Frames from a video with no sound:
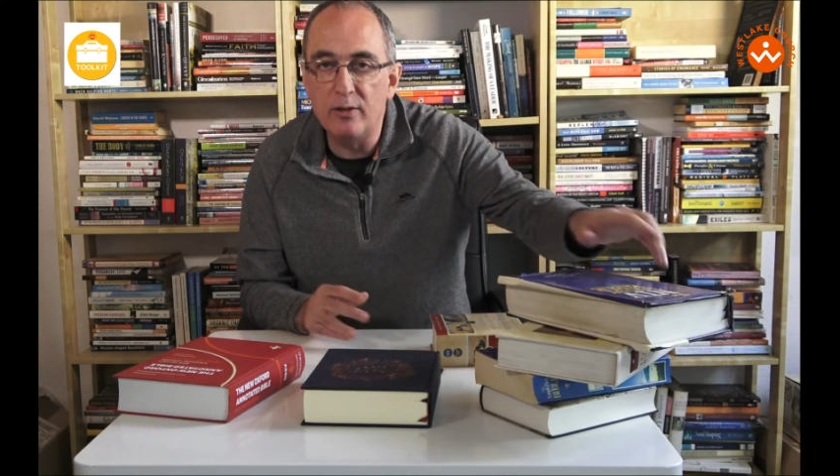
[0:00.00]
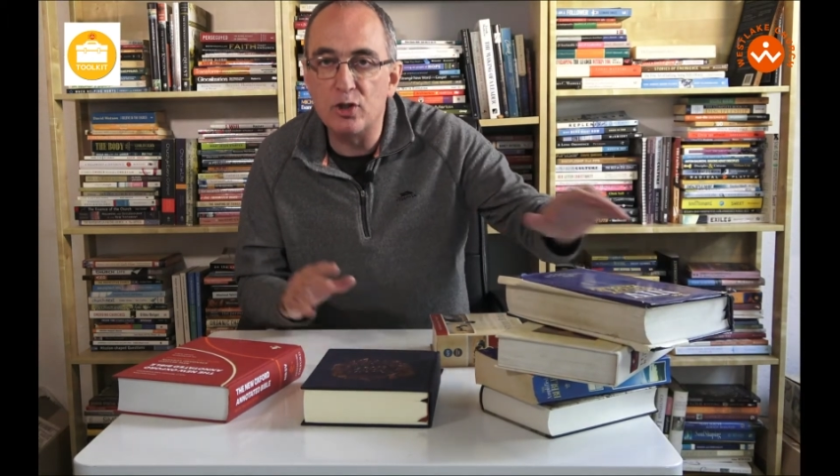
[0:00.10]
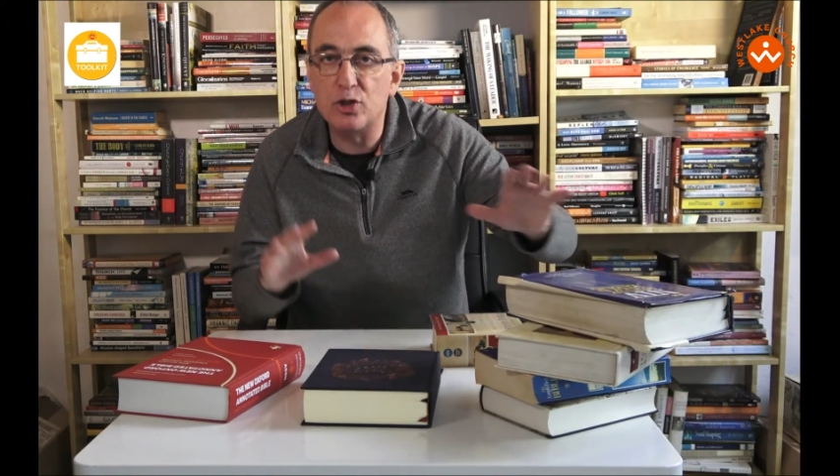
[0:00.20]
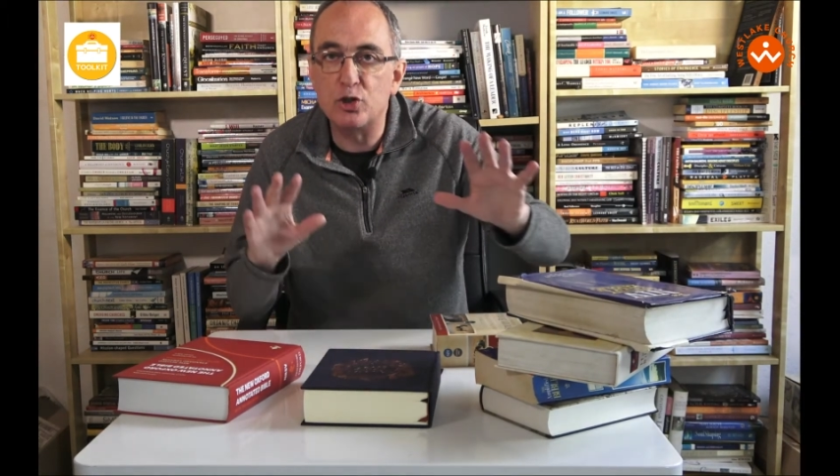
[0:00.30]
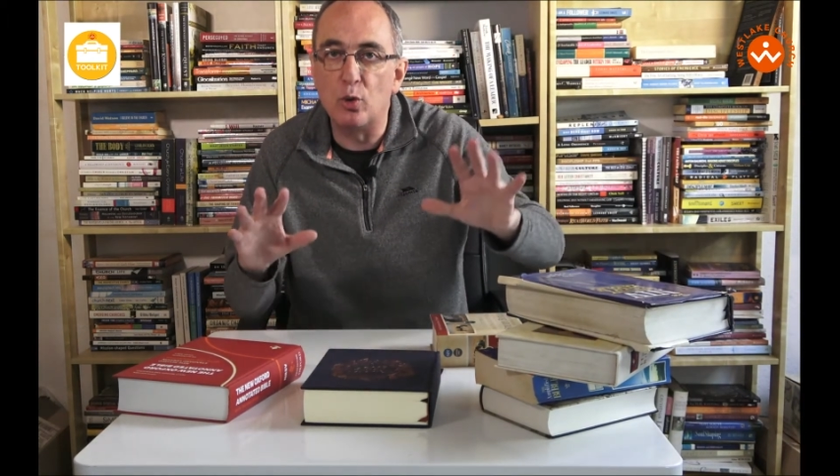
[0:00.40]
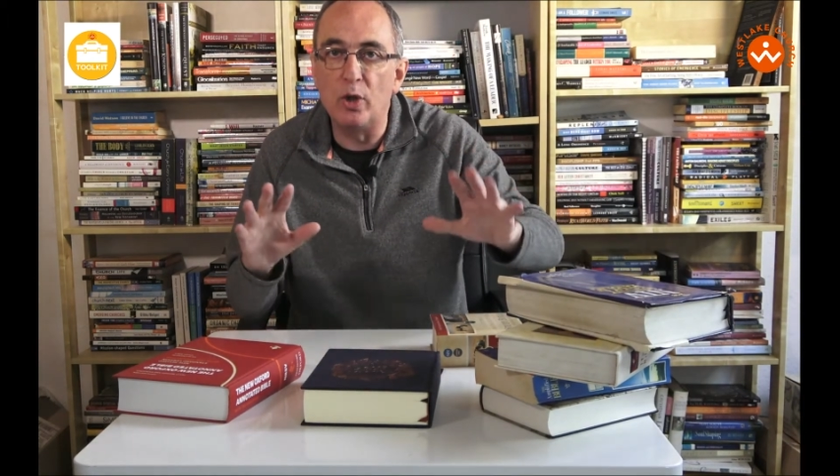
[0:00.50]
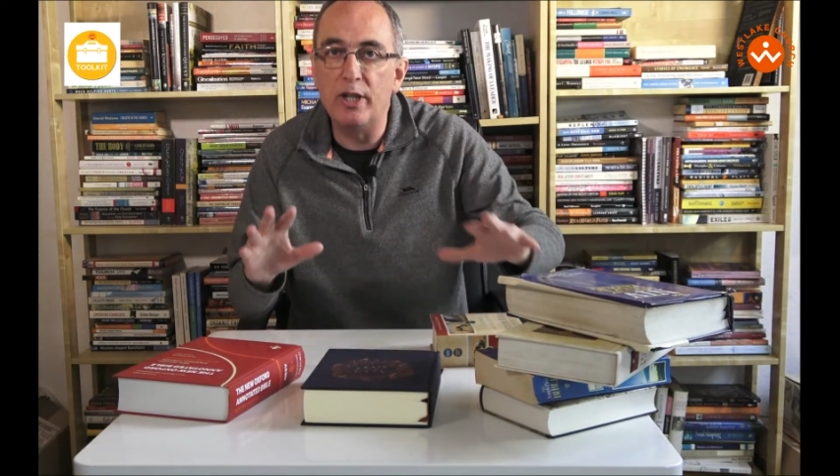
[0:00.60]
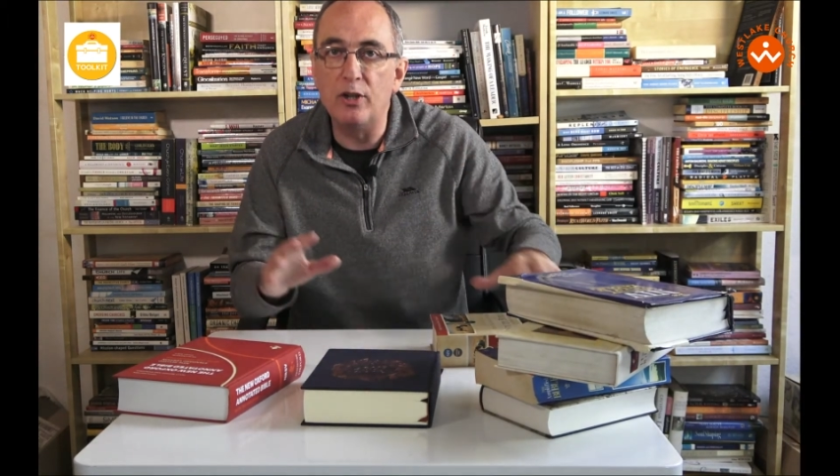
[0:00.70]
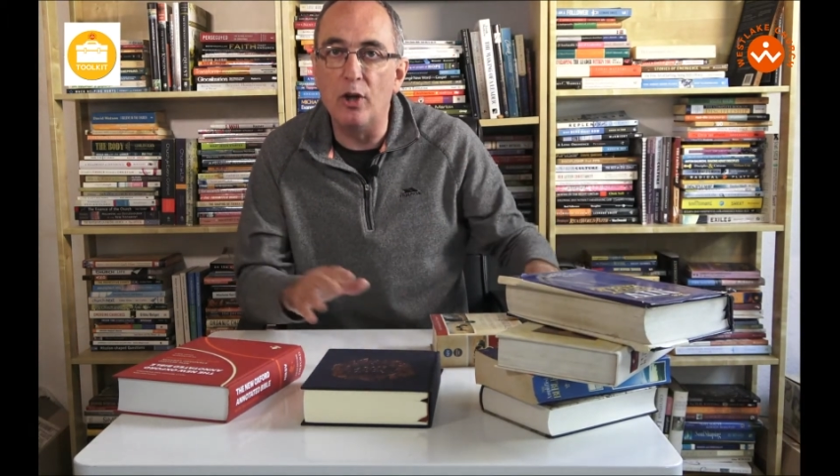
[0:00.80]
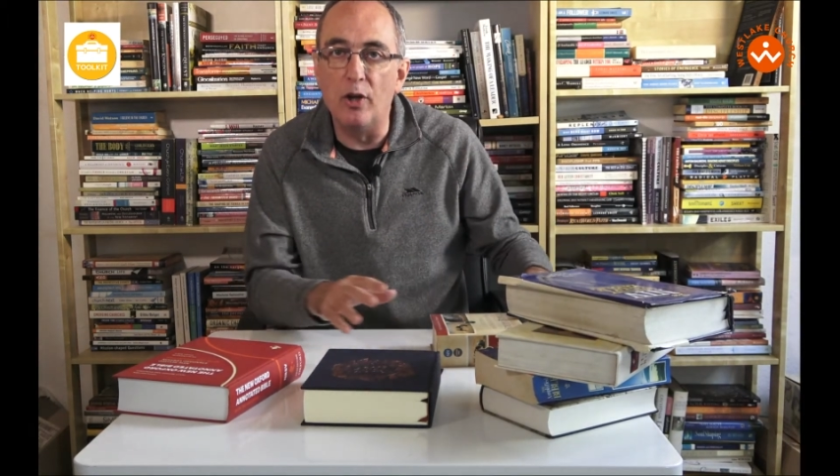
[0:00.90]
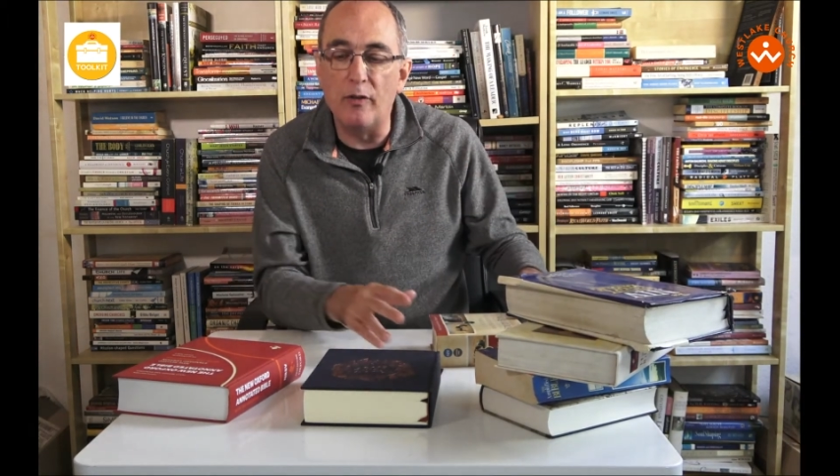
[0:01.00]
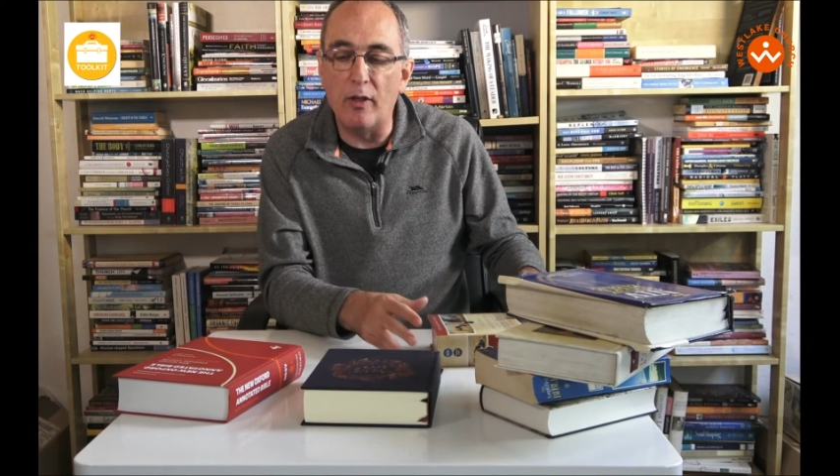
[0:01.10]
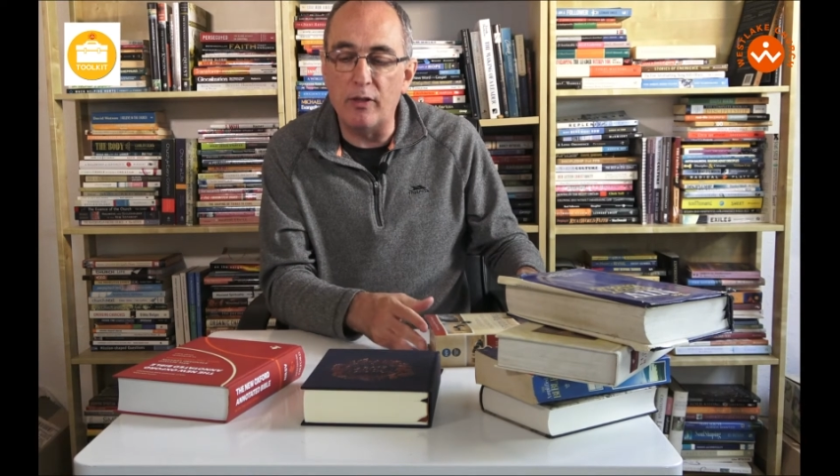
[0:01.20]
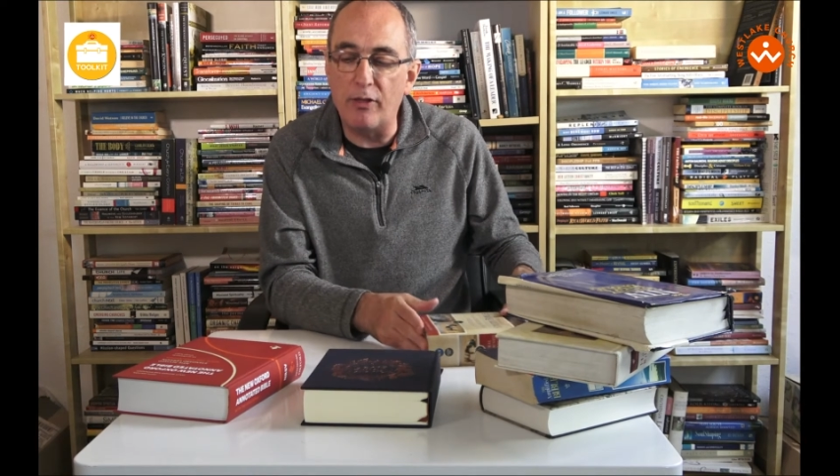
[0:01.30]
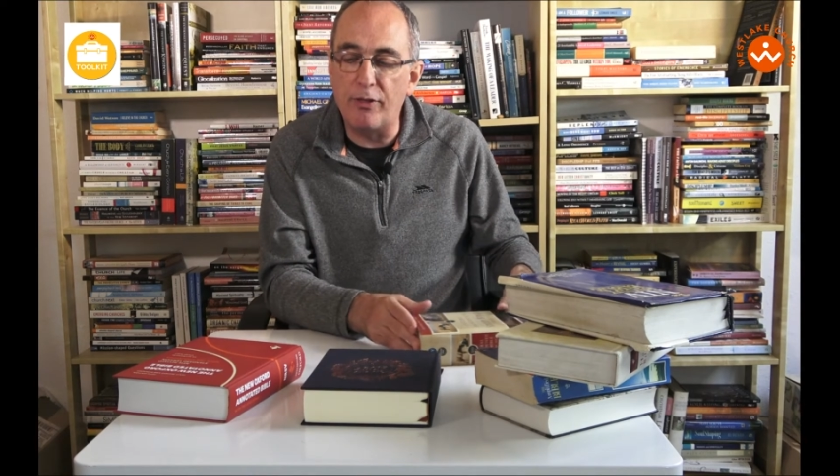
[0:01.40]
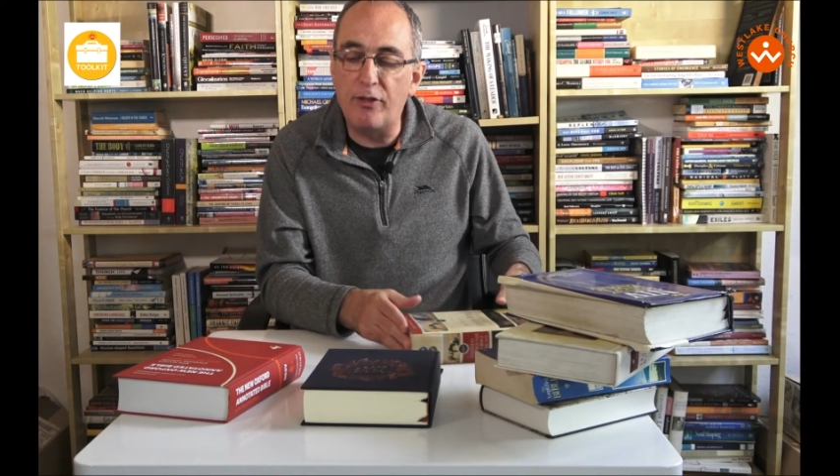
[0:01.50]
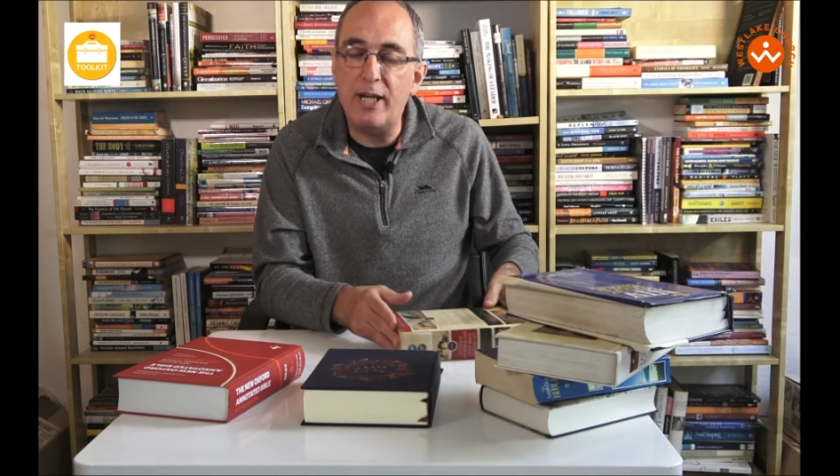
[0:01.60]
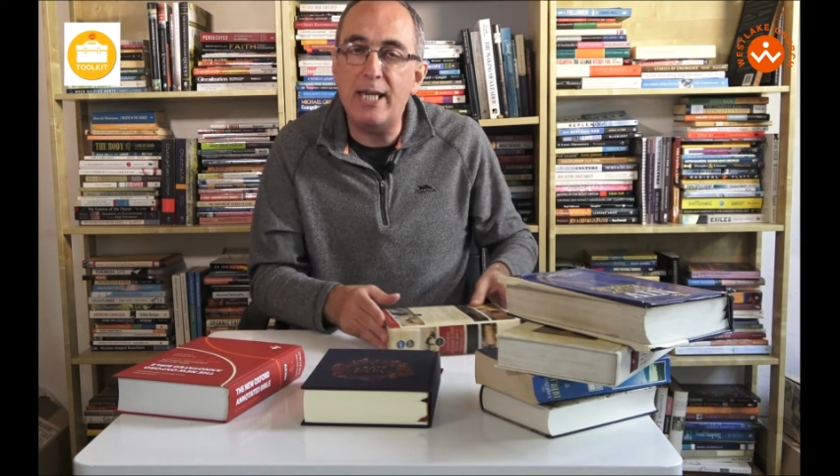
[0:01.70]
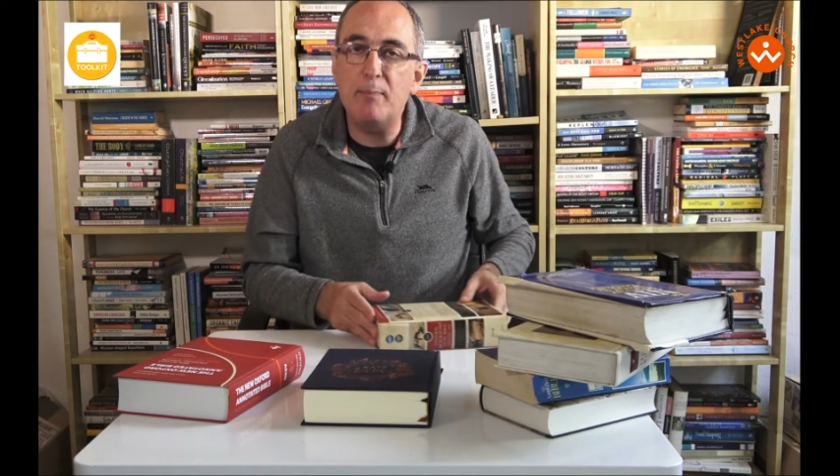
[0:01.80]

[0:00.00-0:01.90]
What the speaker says: just showing you that the 3